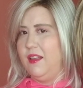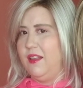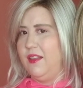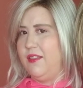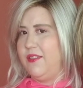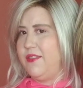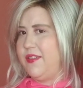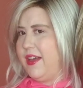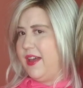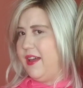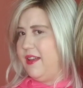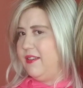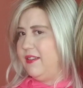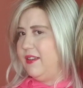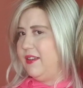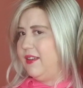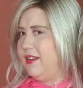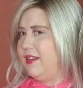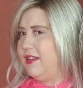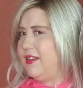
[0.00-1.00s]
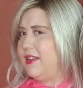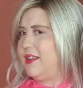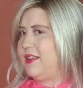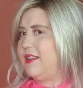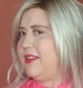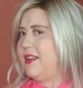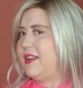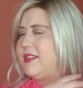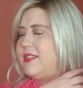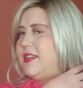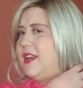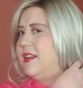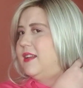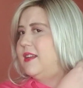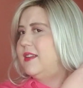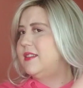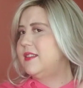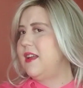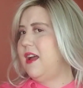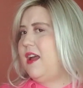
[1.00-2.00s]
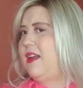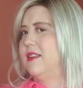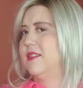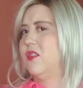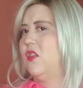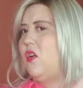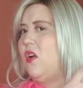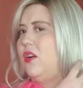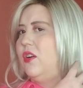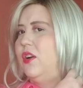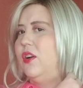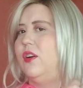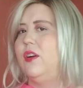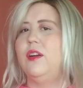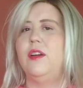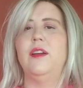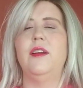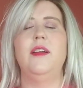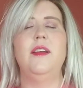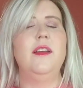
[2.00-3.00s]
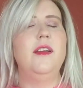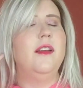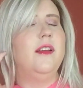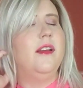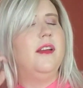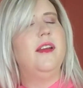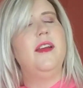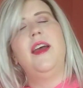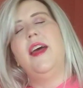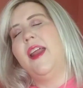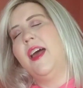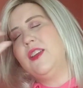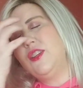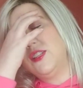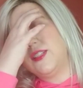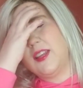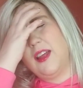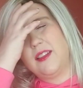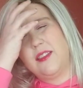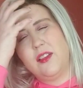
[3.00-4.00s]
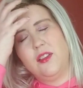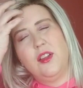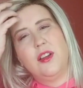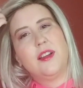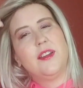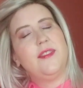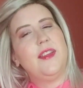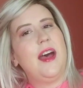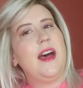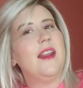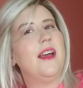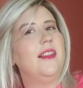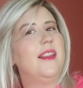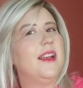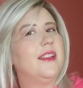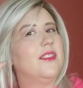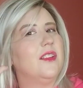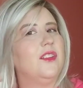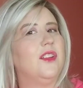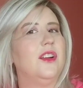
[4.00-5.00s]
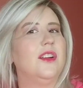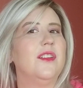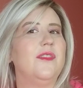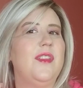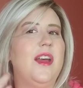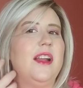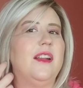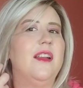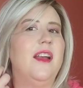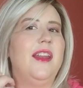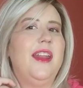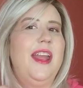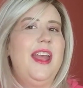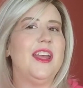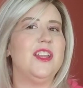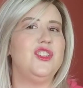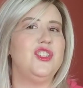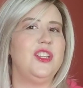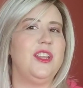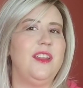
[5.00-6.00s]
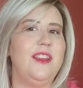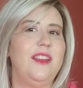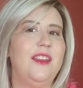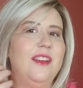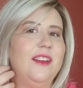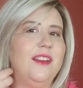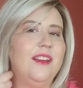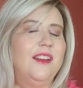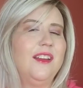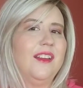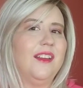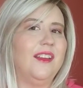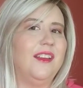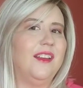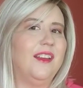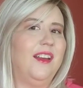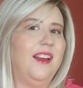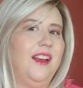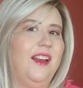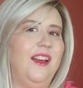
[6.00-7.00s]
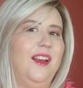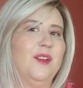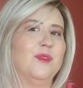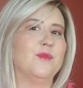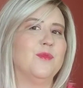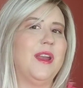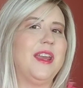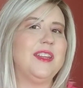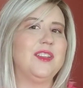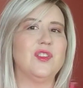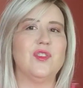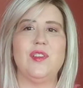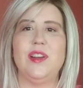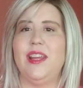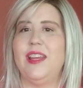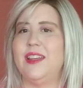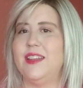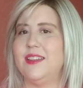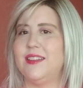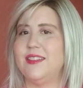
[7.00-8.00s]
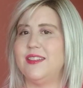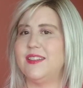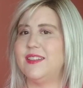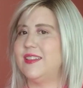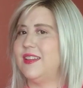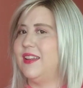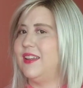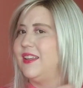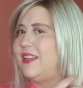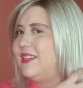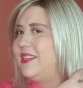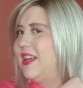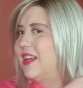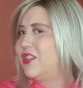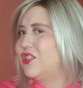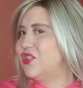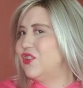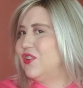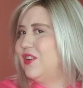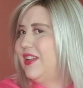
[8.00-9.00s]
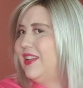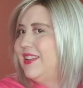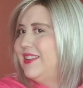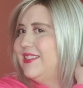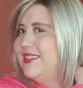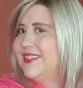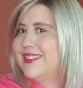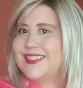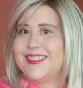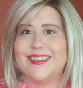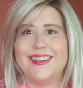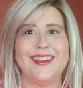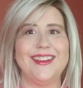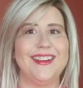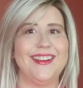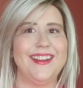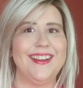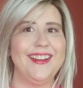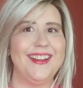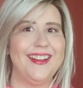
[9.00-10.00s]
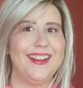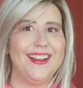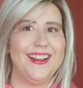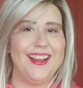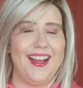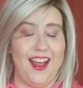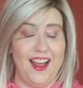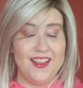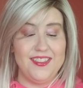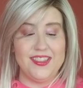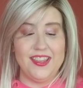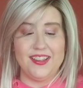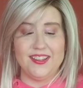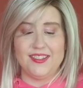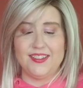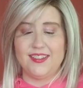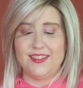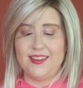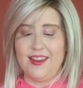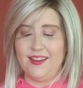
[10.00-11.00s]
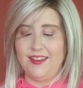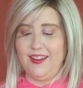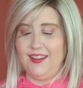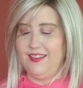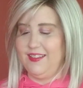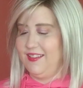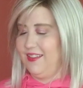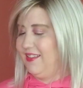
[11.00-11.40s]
that Estetica Sky is longer. And I just like the look of that. I like the look of that kind of edgy, razored ends, textured ends. I think it's stunning.